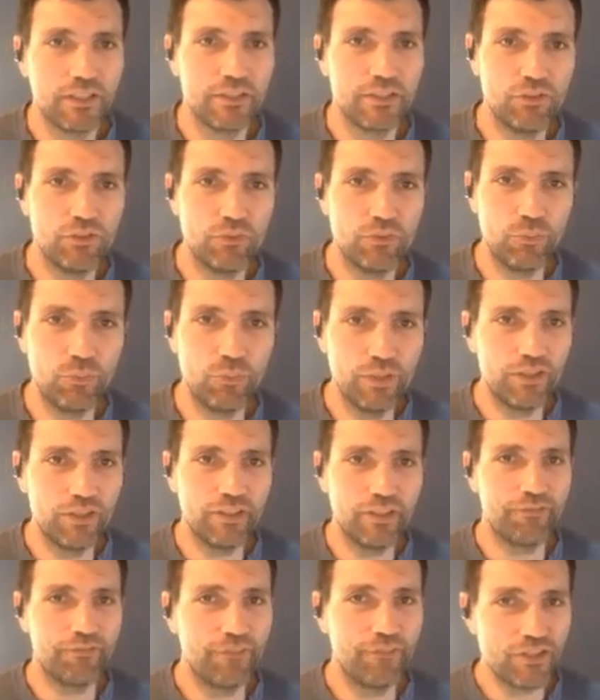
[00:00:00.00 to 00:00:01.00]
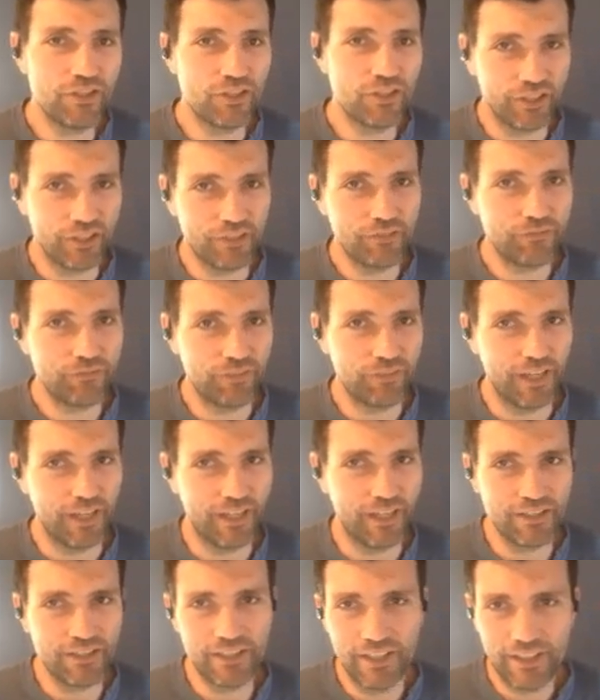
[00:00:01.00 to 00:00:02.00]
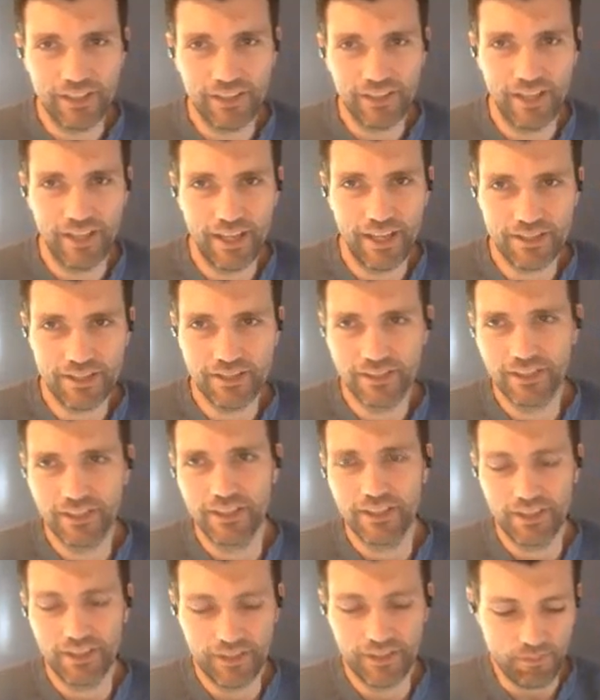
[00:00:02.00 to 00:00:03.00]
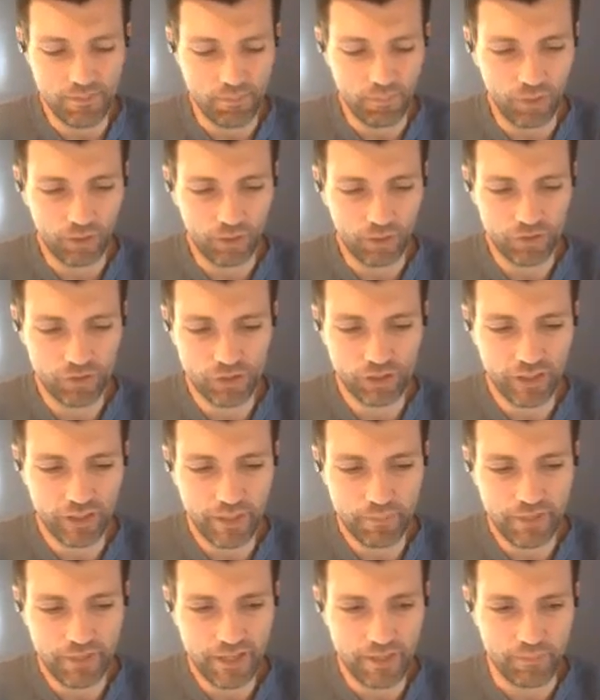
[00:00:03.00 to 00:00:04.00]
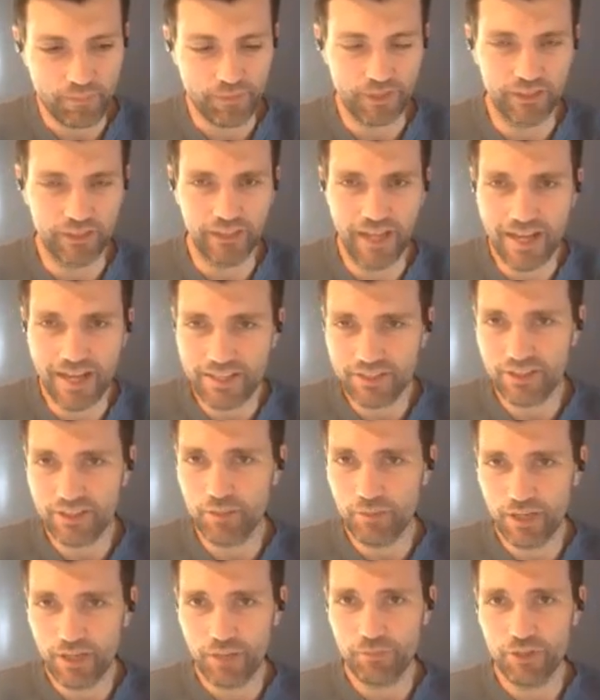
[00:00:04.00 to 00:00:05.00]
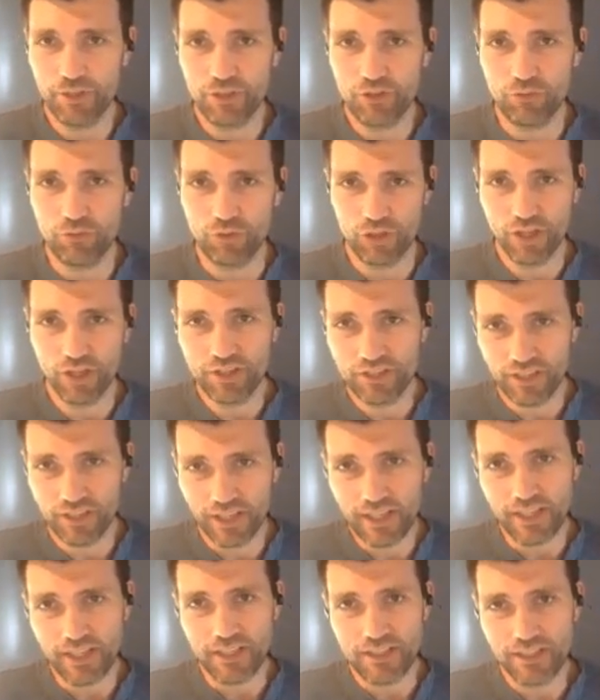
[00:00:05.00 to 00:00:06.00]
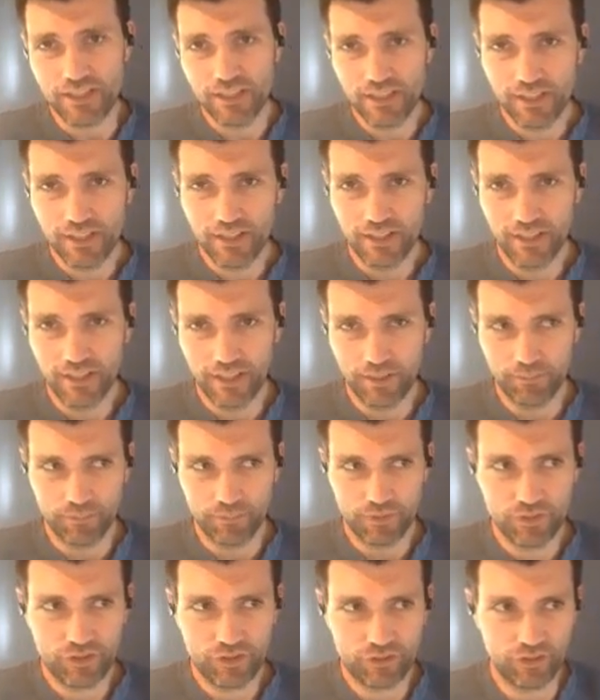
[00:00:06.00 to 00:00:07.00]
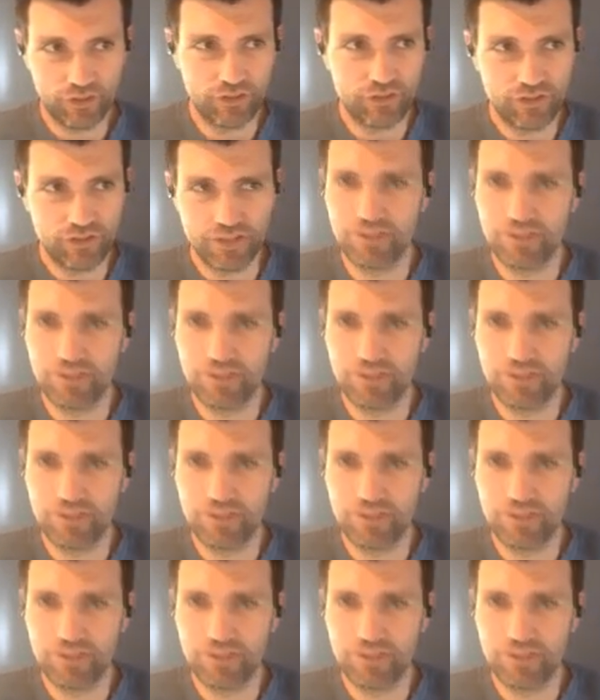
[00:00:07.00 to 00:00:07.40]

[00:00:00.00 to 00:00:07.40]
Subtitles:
you will eventually find that the marginal M&M, the last M&M that you just ate, starts to